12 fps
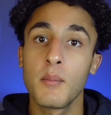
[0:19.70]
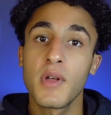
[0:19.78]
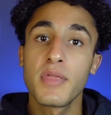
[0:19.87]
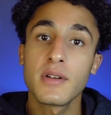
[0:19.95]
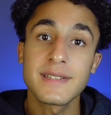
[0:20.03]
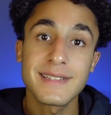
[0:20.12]
but
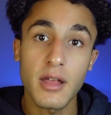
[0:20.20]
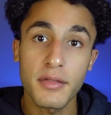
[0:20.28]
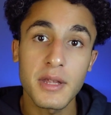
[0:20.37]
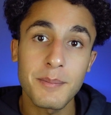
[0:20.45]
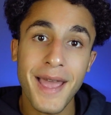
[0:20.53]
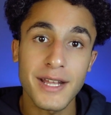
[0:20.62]
there is
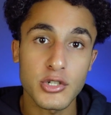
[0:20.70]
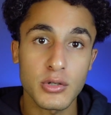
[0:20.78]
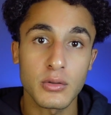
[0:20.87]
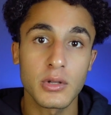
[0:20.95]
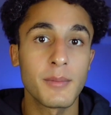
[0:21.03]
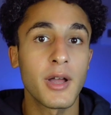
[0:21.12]
nothing
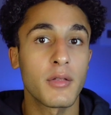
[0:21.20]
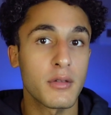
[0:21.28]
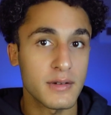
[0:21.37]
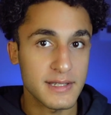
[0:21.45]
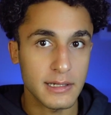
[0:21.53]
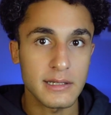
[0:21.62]
magical about their
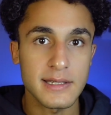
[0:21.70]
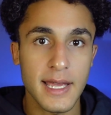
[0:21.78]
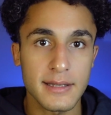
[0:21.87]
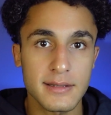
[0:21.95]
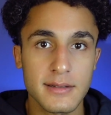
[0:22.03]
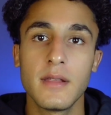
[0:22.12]

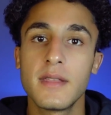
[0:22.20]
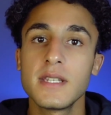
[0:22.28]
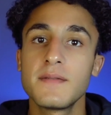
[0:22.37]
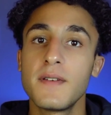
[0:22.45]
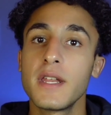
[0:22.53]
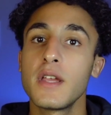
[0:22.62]
success. In
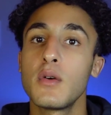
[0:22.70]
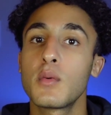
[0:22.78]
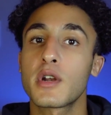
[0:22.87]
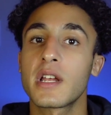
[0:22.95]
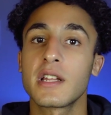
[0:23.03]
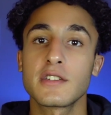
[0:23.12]
this video,
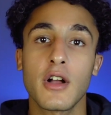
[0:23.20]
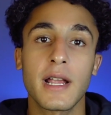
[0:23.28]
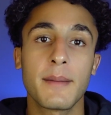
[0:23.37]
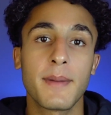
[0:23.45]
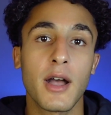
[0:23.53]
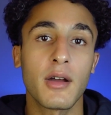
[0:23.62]
we're going to talk
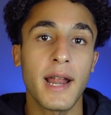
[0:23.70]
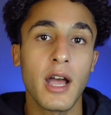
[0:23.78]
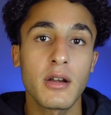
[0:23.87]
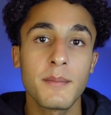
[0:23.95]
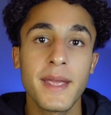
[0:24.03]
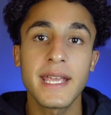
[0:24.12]
about how
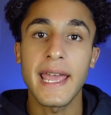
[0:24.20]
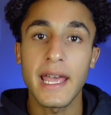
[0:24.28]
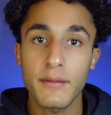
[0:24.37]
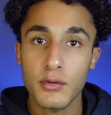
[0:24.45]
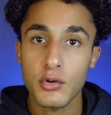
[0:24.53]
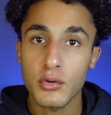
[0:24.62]
to make
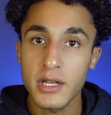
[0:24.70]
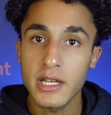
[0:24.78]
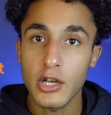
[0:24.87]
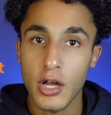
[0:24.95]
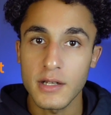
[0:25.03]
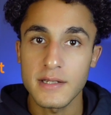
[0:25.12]
evergreen
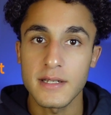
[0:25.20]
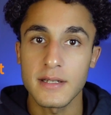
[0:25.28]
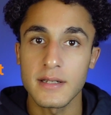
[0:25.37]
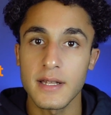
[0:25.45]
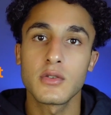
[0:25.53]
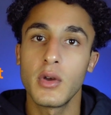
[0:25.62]

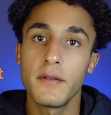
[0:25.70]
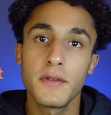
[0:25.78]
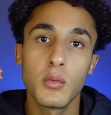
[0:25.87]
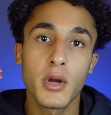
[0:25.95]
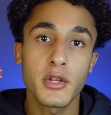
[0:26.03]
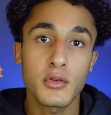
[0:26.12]
content, so if you
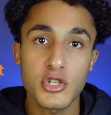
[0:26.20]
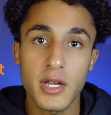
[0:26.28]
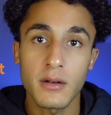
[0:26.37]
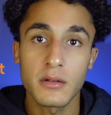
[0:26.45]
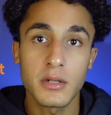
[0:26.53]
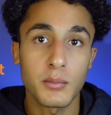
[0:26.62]
want your
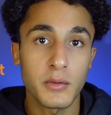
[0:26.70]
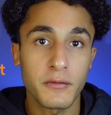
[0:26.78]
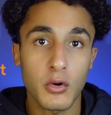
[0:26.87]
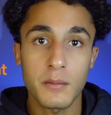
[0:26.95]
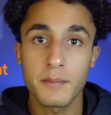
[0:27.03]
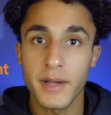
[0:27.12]
channel to
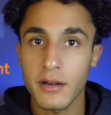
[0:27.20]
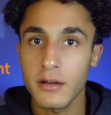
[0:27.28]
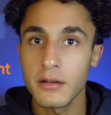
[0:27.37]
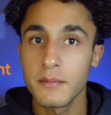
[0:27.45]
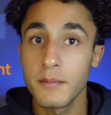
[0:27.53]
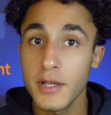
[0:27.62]
perform
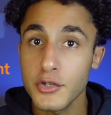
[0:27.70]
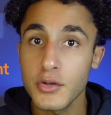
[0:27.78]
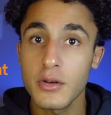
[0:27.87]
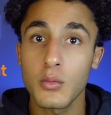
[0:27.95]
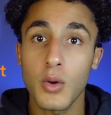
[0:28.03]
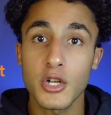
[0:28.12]
better, make sure
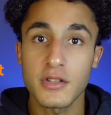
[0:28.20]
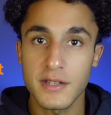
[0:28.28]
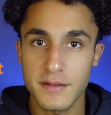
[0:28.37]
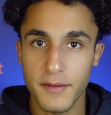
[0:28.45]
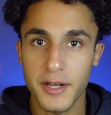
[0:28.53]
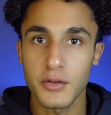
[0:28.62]
to watch
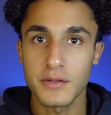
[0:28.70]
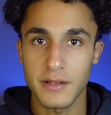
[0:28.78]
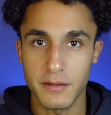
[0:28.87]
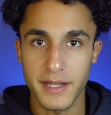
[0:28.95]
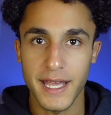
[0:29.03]
this video till the